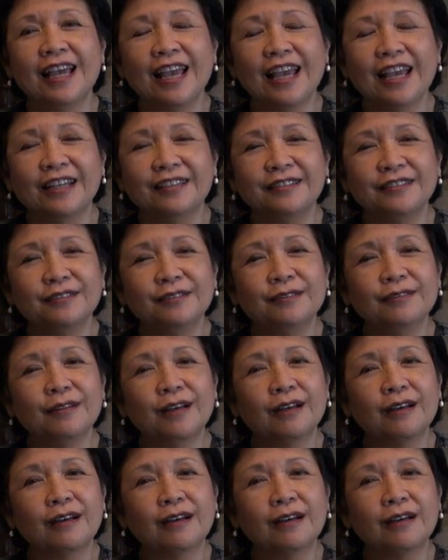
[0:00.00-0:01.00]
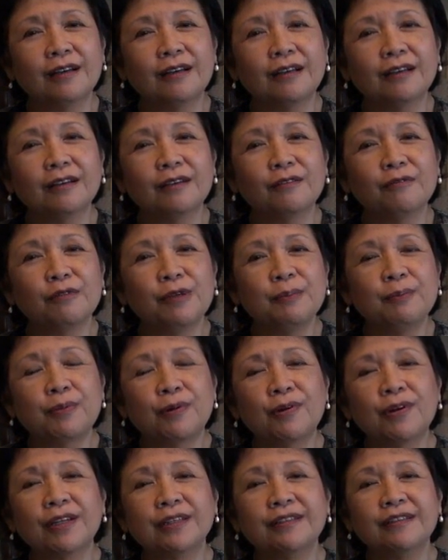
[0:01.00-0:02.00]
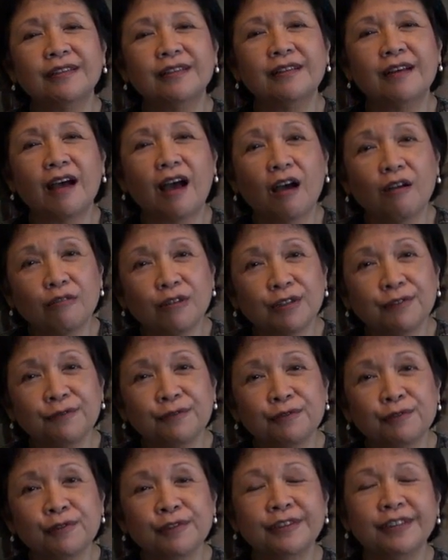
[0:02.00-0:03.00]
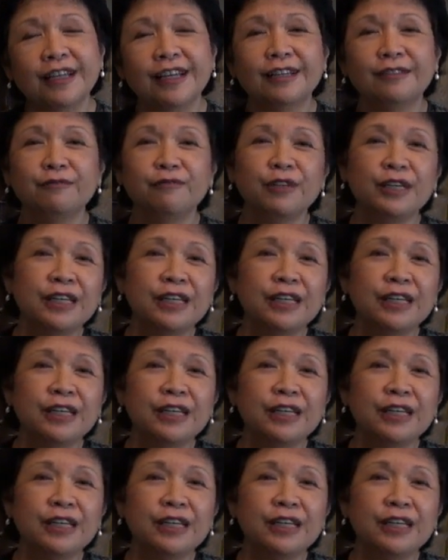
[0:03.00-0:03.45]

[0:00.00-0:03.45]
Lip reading: and we brought our food and